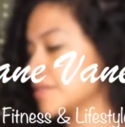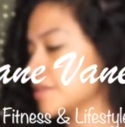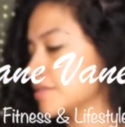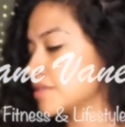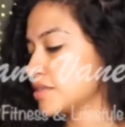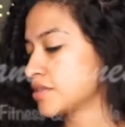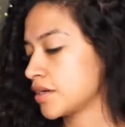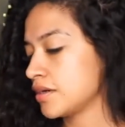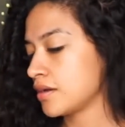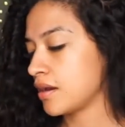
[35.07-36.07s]
so to
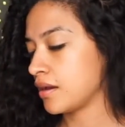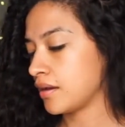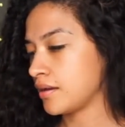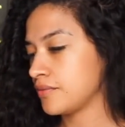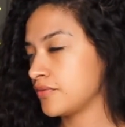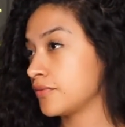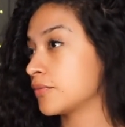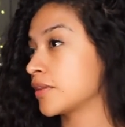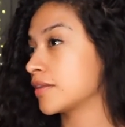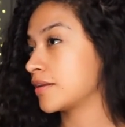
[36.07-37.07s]
start off
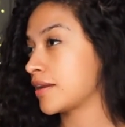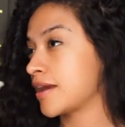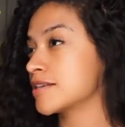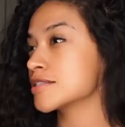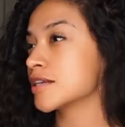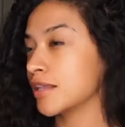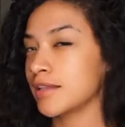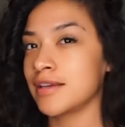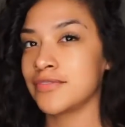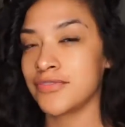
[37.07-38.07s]
with a nice
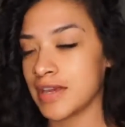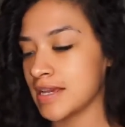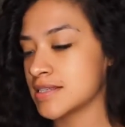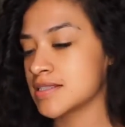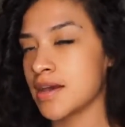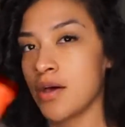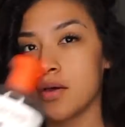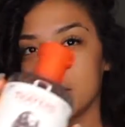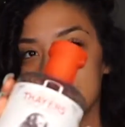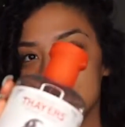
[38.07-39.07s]
clean face, I
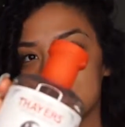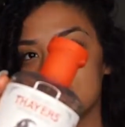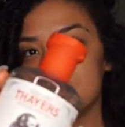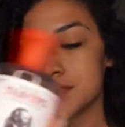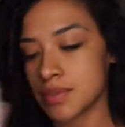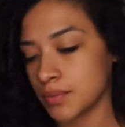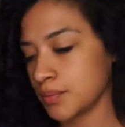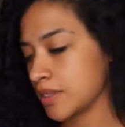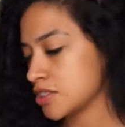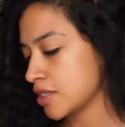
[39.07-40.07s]
always use
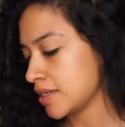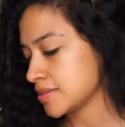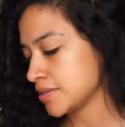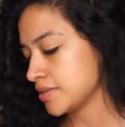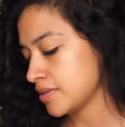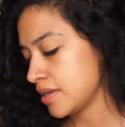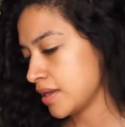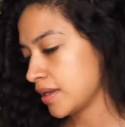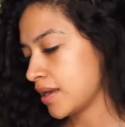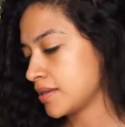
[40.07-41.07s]
witch hazel,
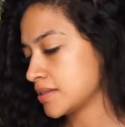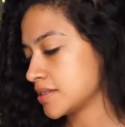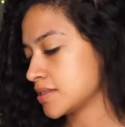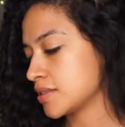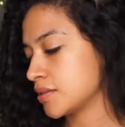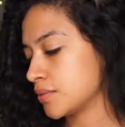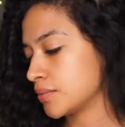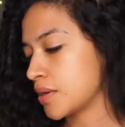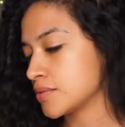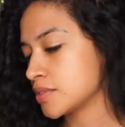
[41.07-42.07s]
and this is in the
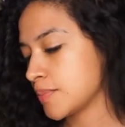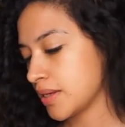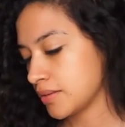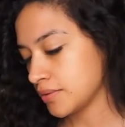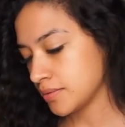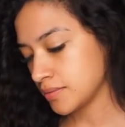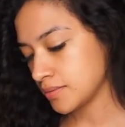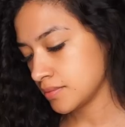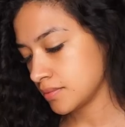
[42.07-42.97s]
rose petal.